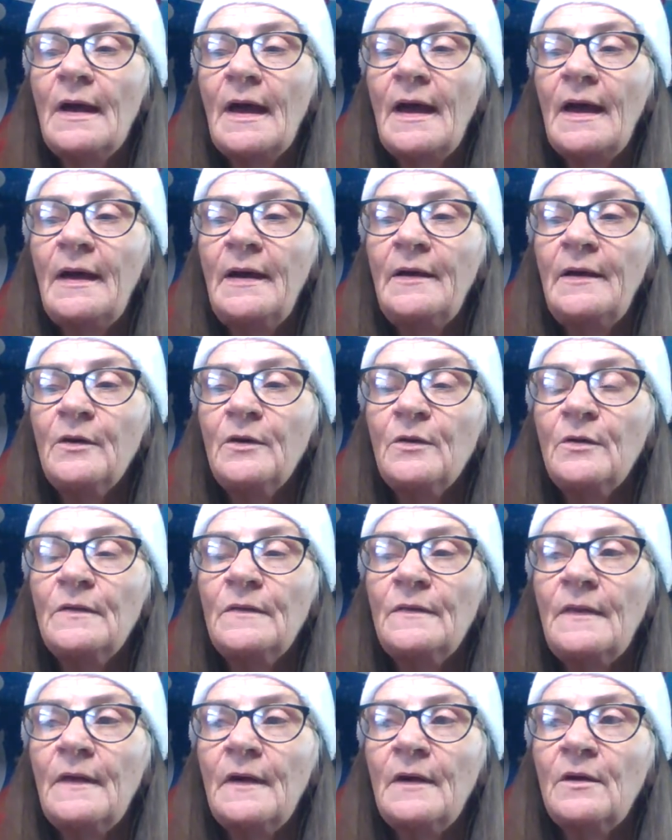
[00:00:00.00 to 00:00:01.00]
air
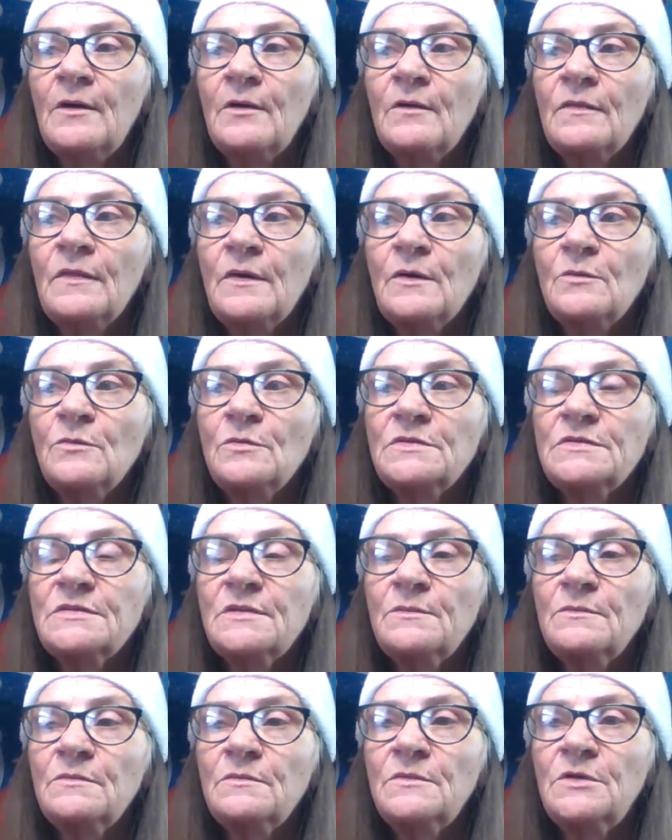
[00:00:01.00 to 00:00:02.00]
in there there was
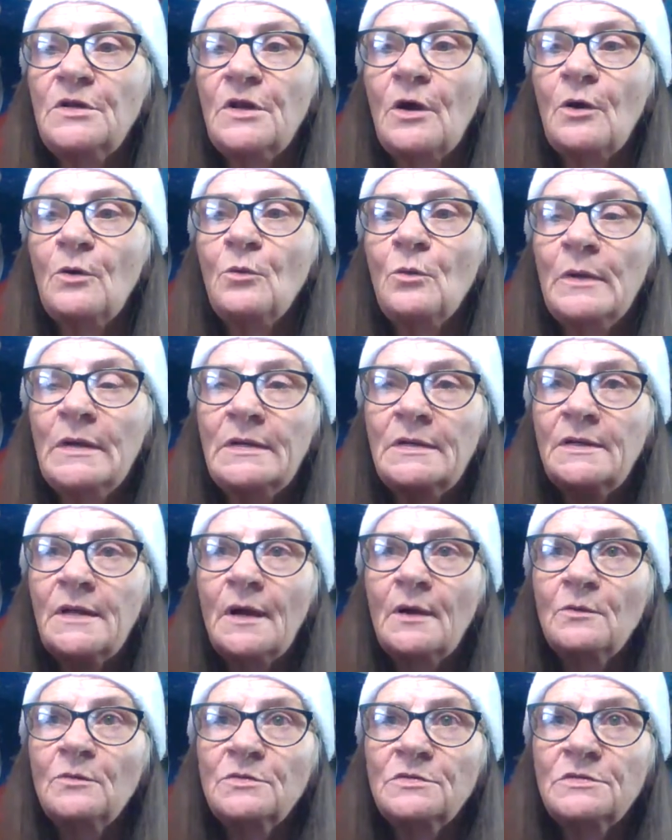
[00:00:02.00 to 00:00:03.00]
a you know
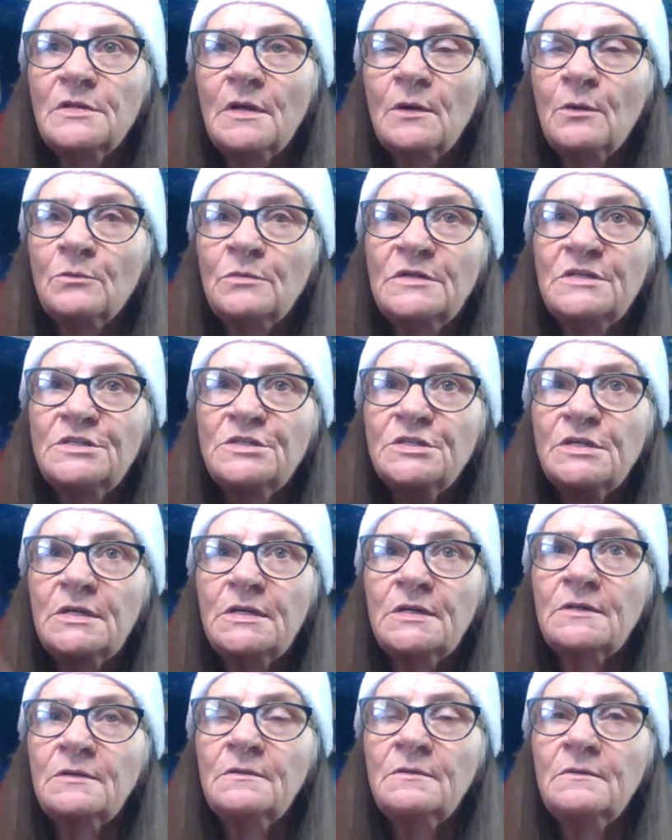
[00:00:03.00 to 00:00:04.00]
windows on each
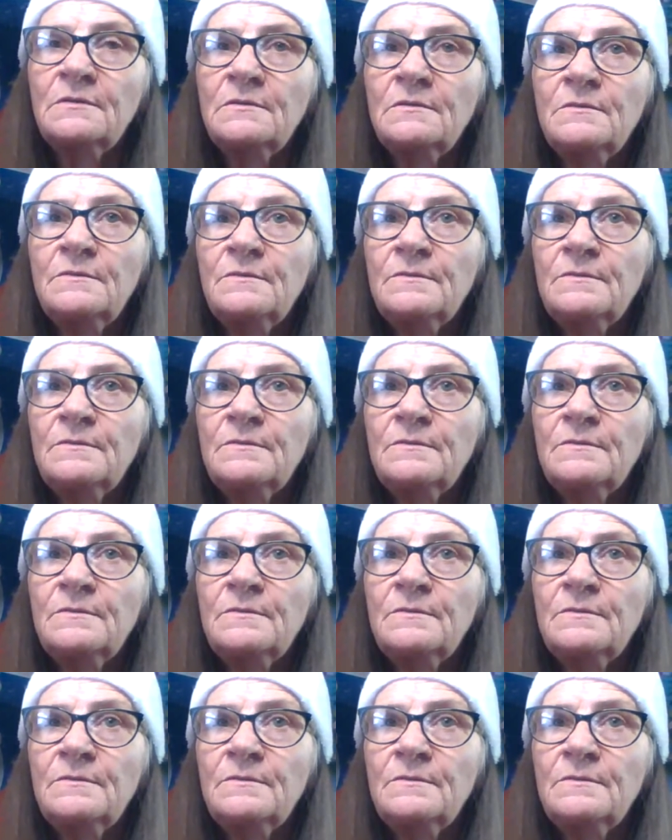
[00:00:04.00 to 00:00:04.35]
end